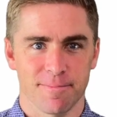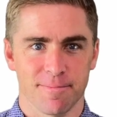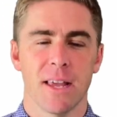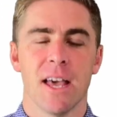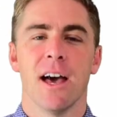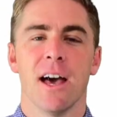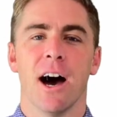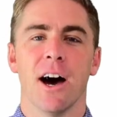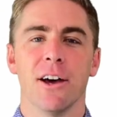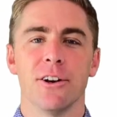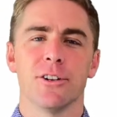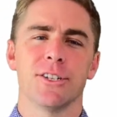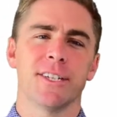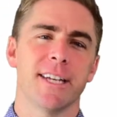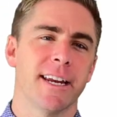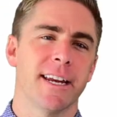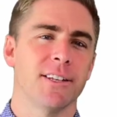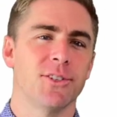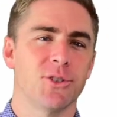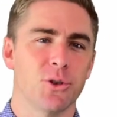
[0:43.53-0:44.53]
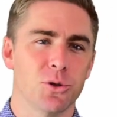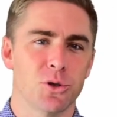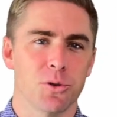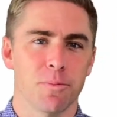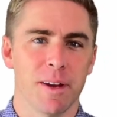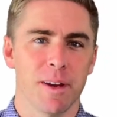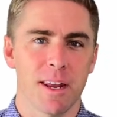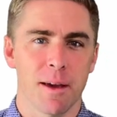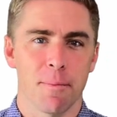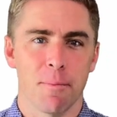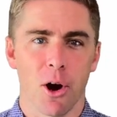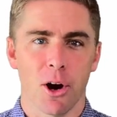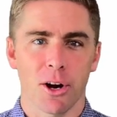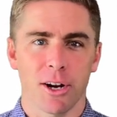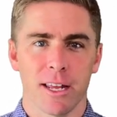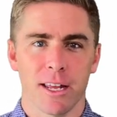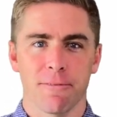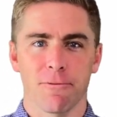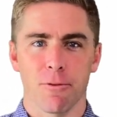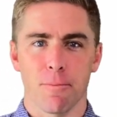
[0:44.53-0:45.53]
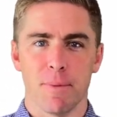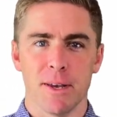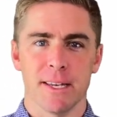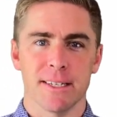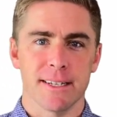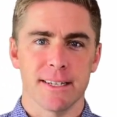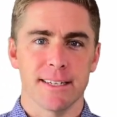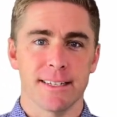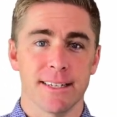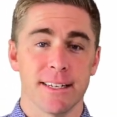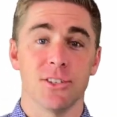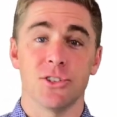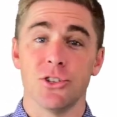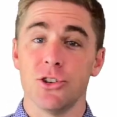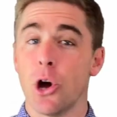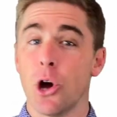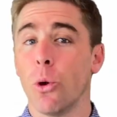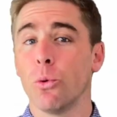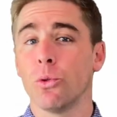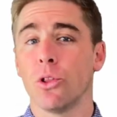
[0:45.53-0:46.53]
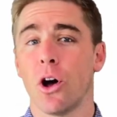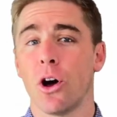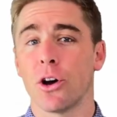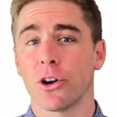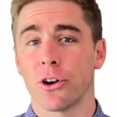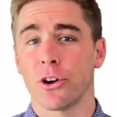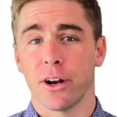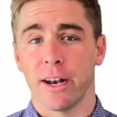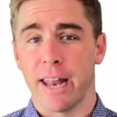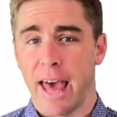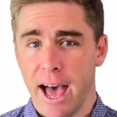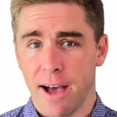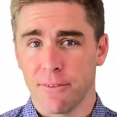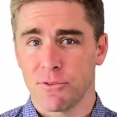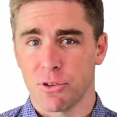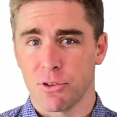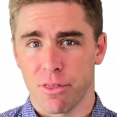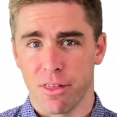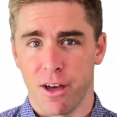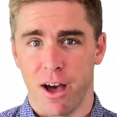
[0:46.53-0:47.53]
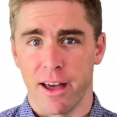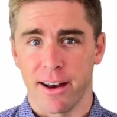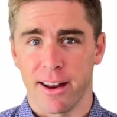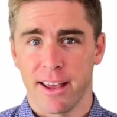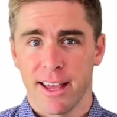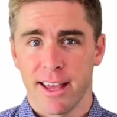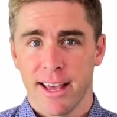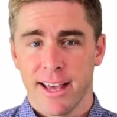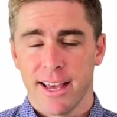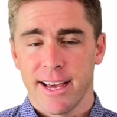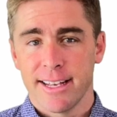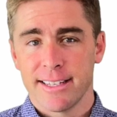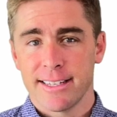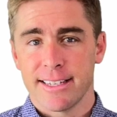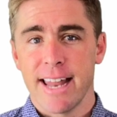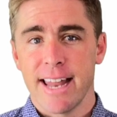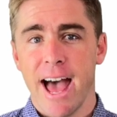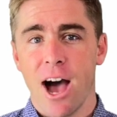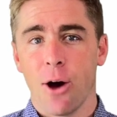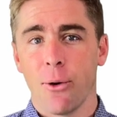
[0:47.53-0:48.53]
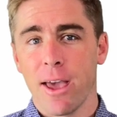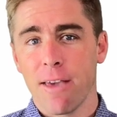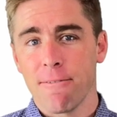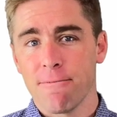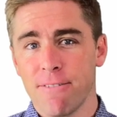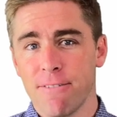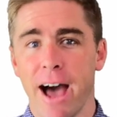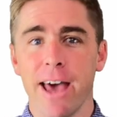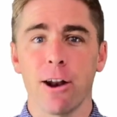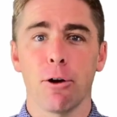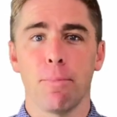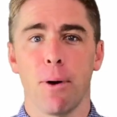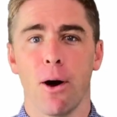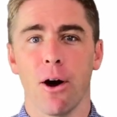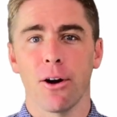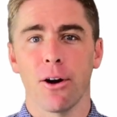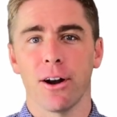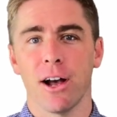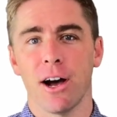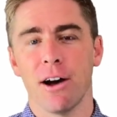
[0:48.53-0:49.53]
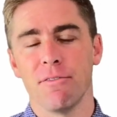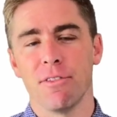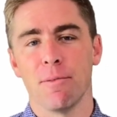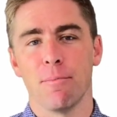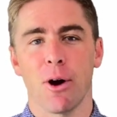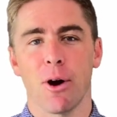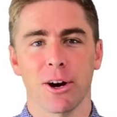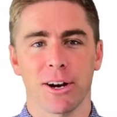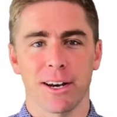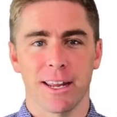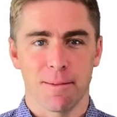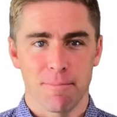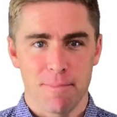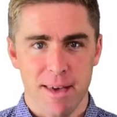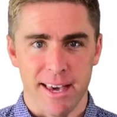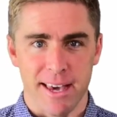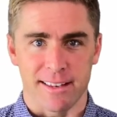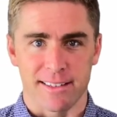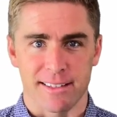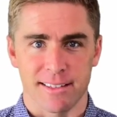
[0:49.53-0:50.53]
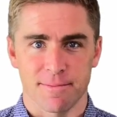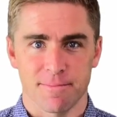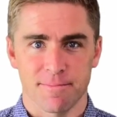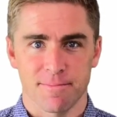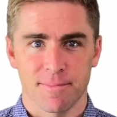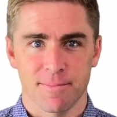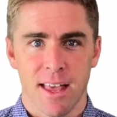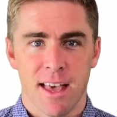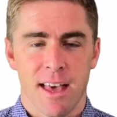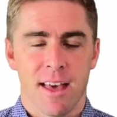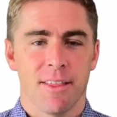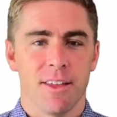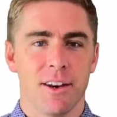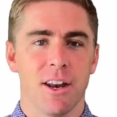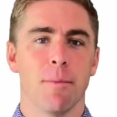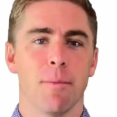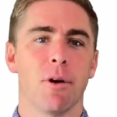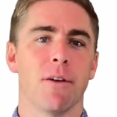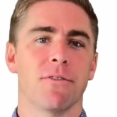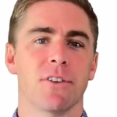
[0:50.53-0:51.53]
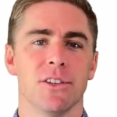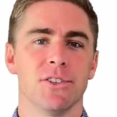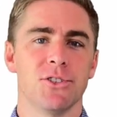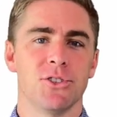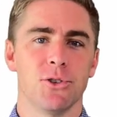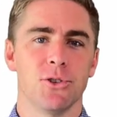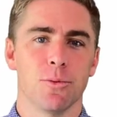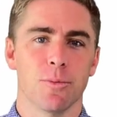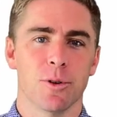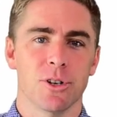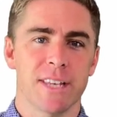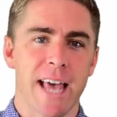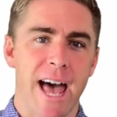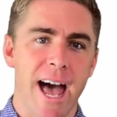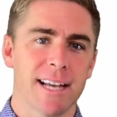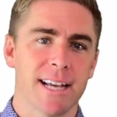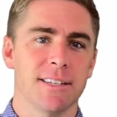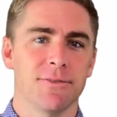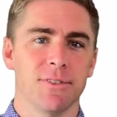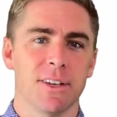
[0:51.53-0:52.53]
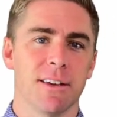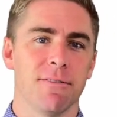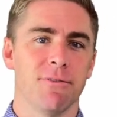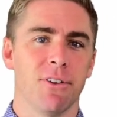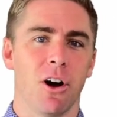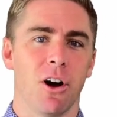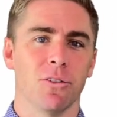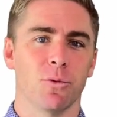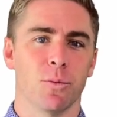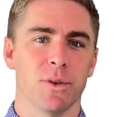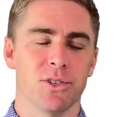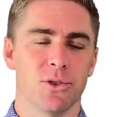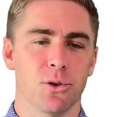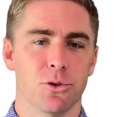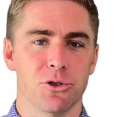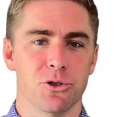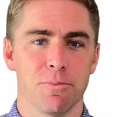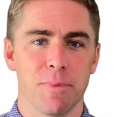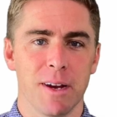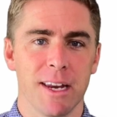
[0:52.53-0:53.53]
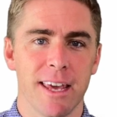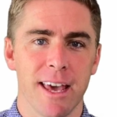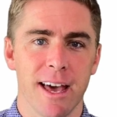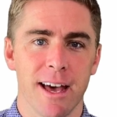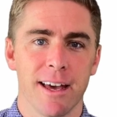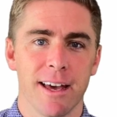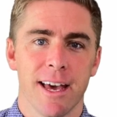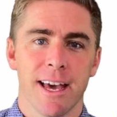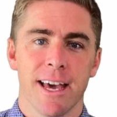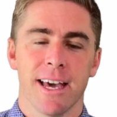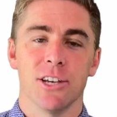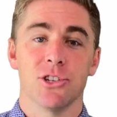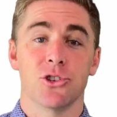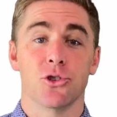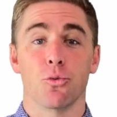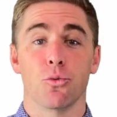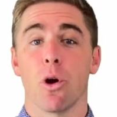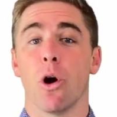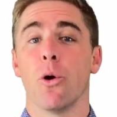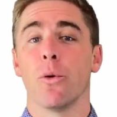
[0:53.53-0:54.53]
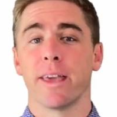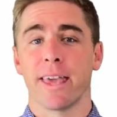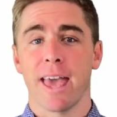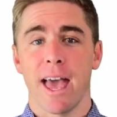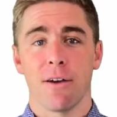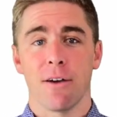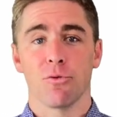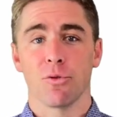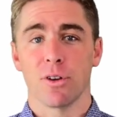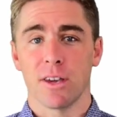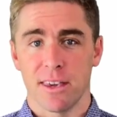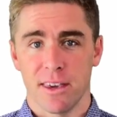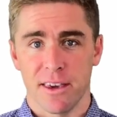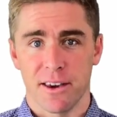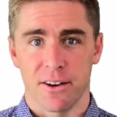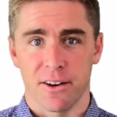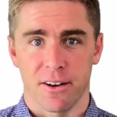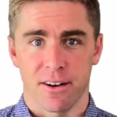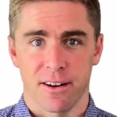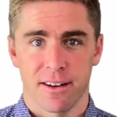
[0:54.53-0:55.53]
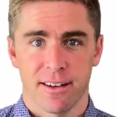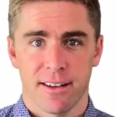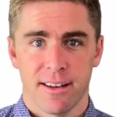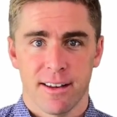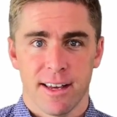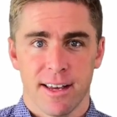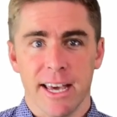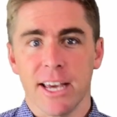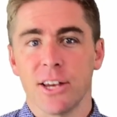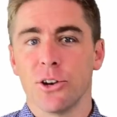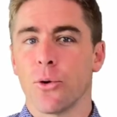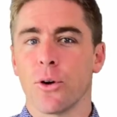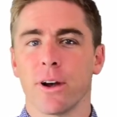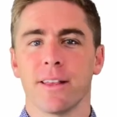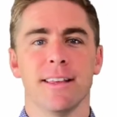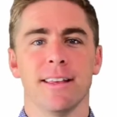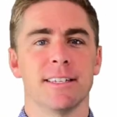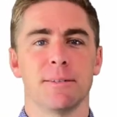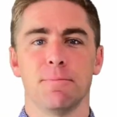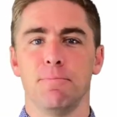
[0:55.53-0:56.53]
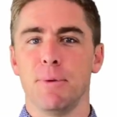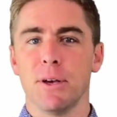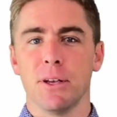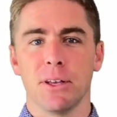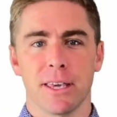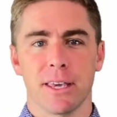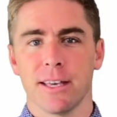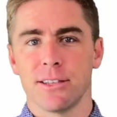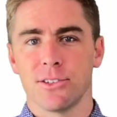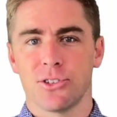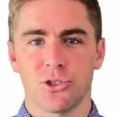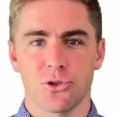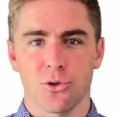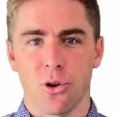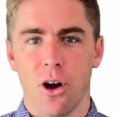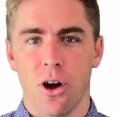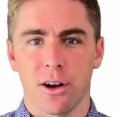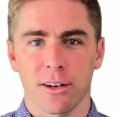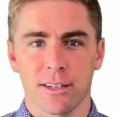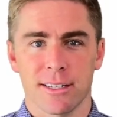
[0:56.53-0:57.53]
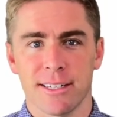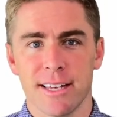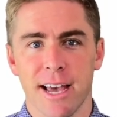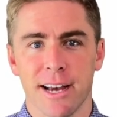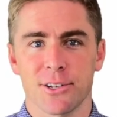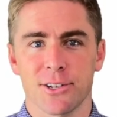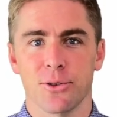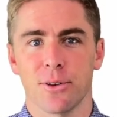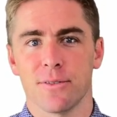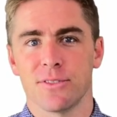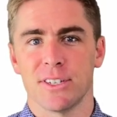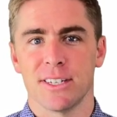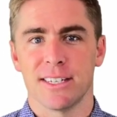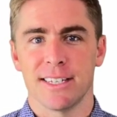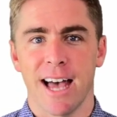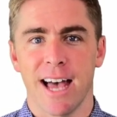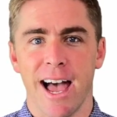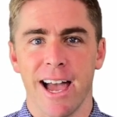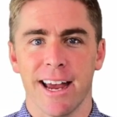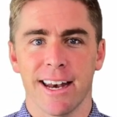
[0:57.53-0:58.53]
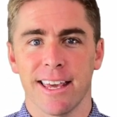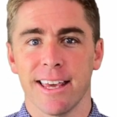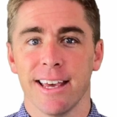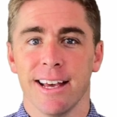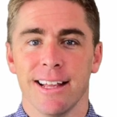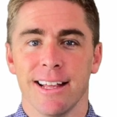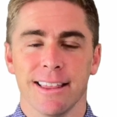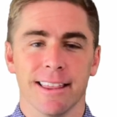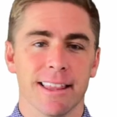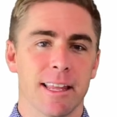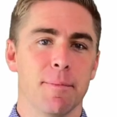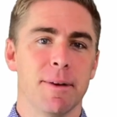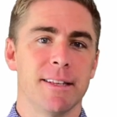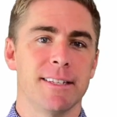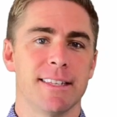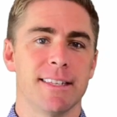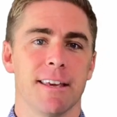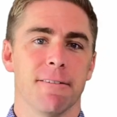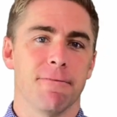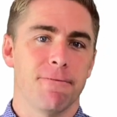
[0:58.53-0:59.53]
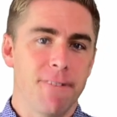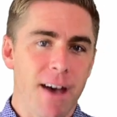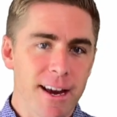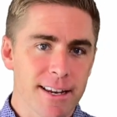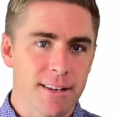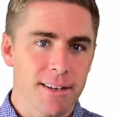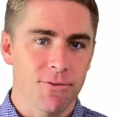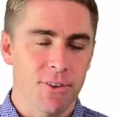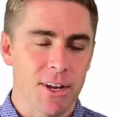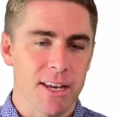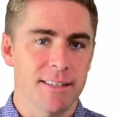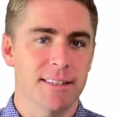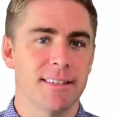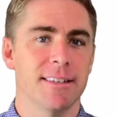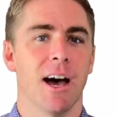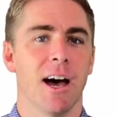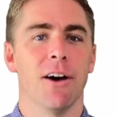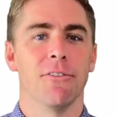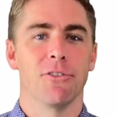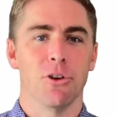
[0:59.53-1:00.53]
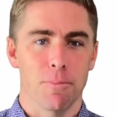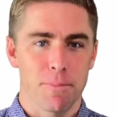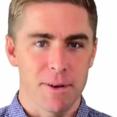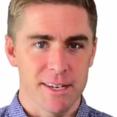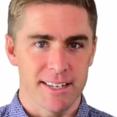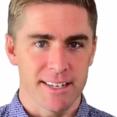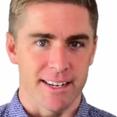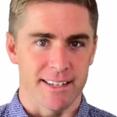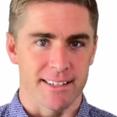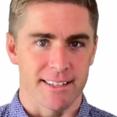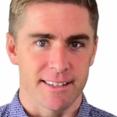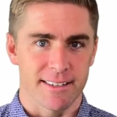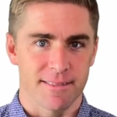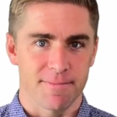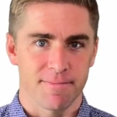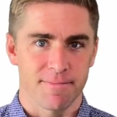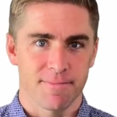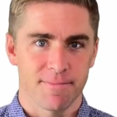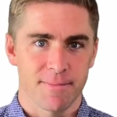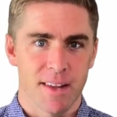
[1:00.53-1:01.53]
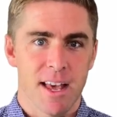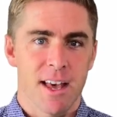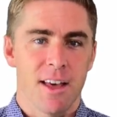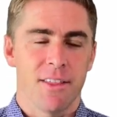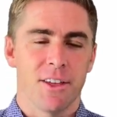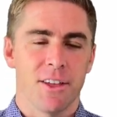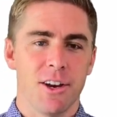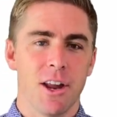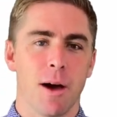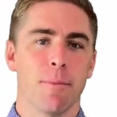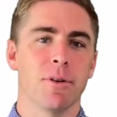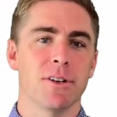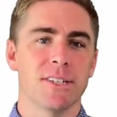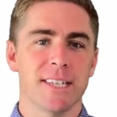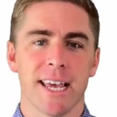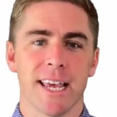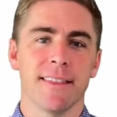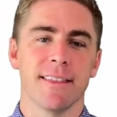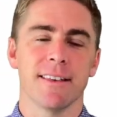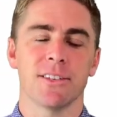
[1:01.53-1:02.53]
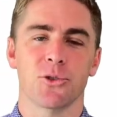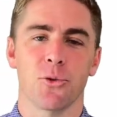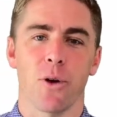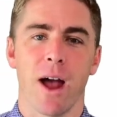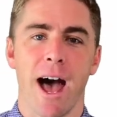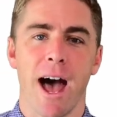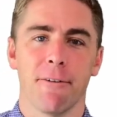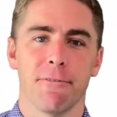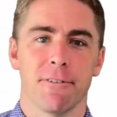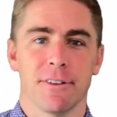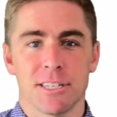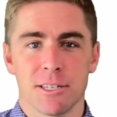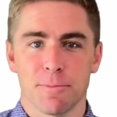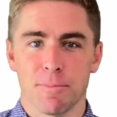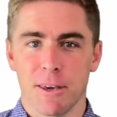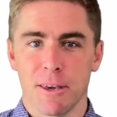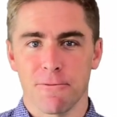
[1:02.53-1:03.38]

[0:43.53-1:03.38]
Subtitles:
Understanding social media marketing for business is no longer an afterthought. It's now a vital part of the marketing mix. The number of consumers actively involved with social media is growing every year. Ignoring this billion-strong sector of society limits the effectiveness of your business. The numbers in this graph speak for